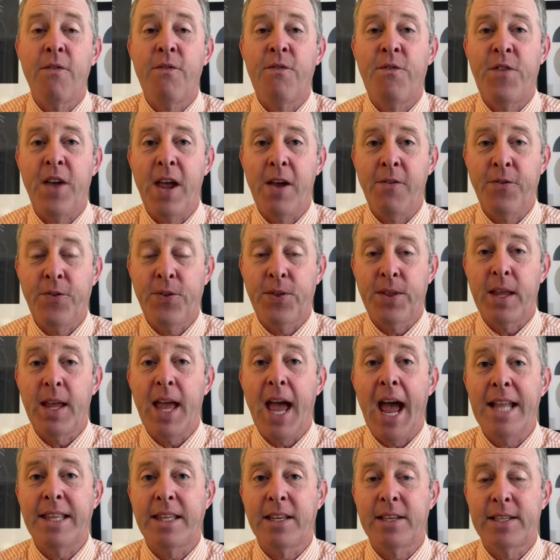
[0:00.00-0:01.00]
5th
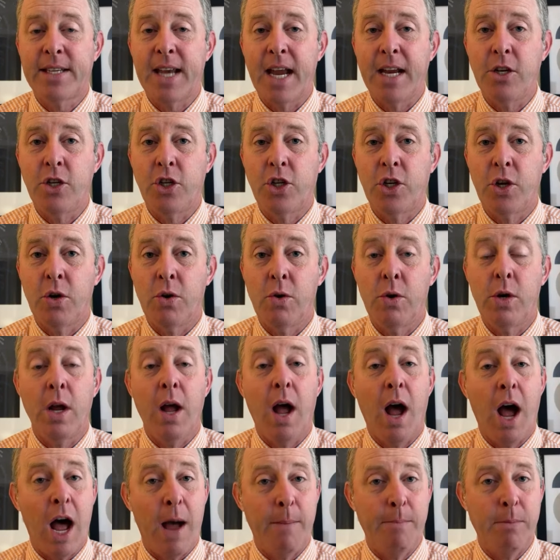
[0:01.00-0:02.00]
at the St. Jude
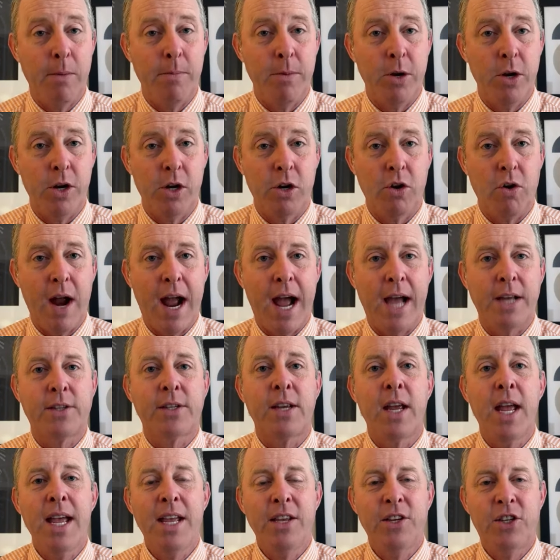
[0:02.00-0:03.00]
on Bermuda grass,
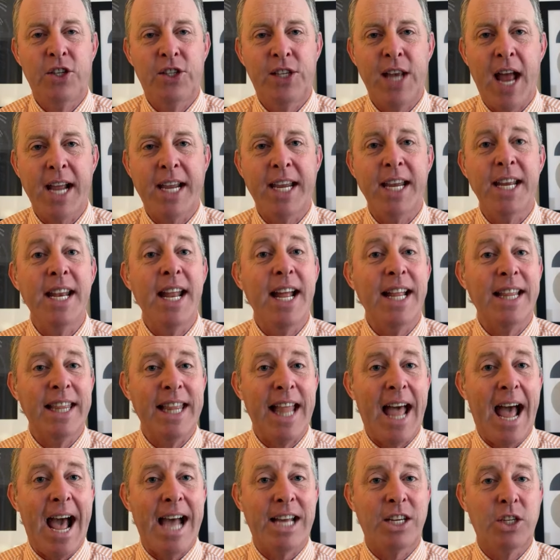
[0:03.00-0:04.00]
second
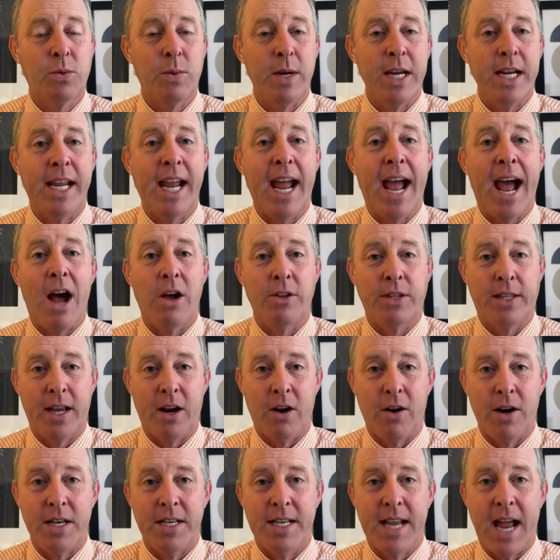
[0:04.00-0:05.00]
last week out there
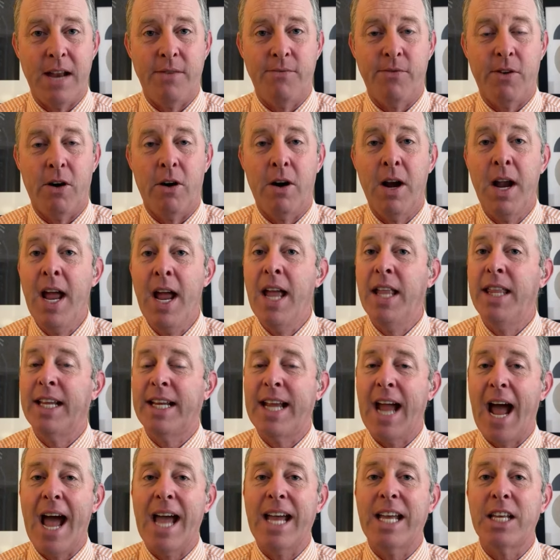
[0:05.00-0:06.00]
in Denver. The
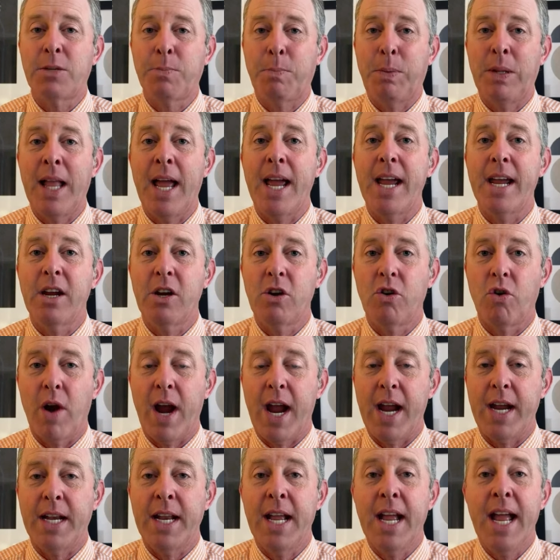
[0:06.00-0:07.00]
guy is playing
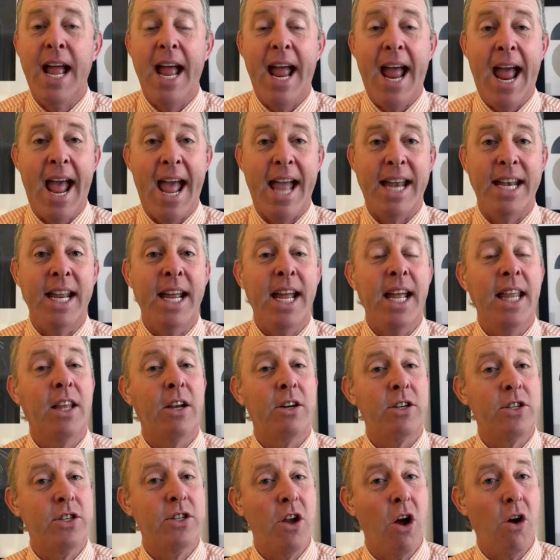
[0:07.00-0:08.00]
great, and
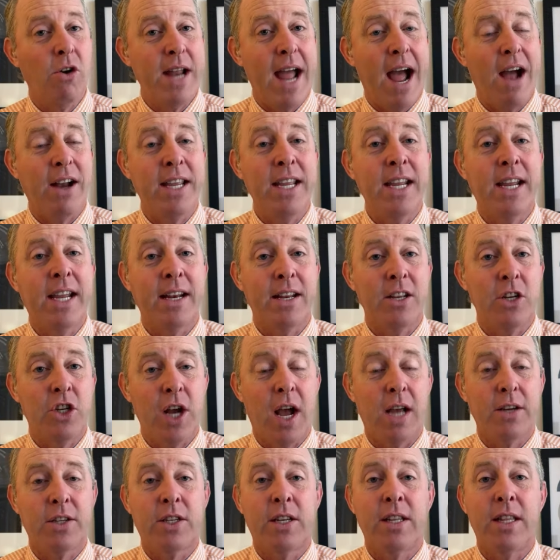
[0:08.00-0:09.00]
there's no doubt he can
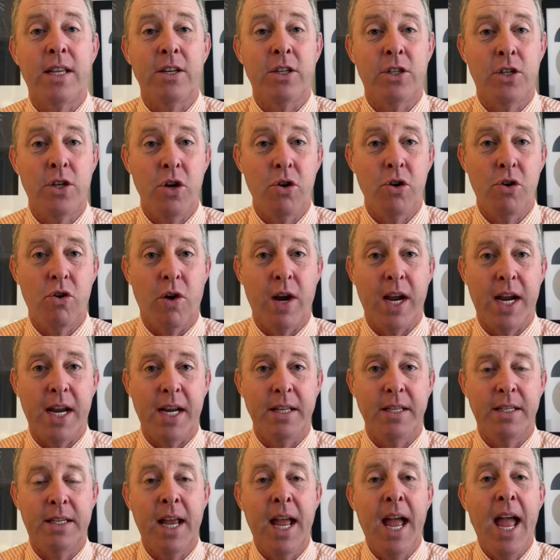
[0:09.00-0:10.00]
adjust to these new
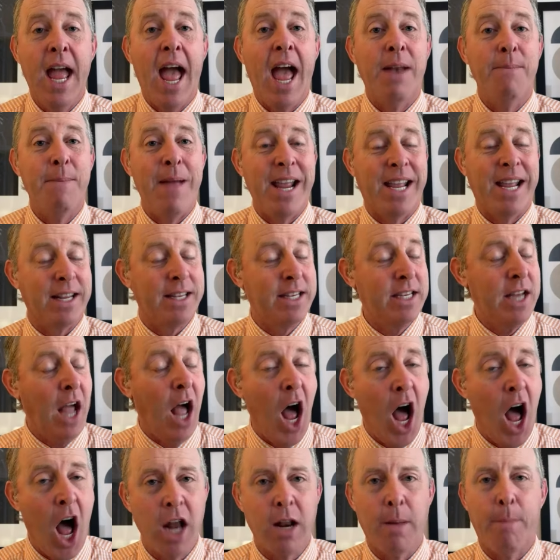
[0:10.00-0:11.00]
greens and make a
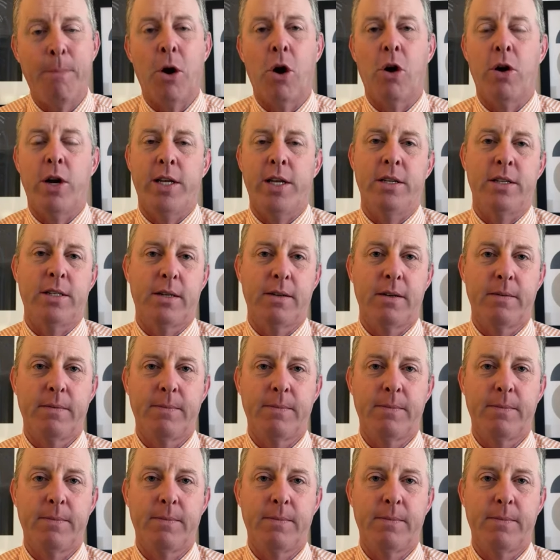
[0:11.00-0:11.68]
ton of birdies.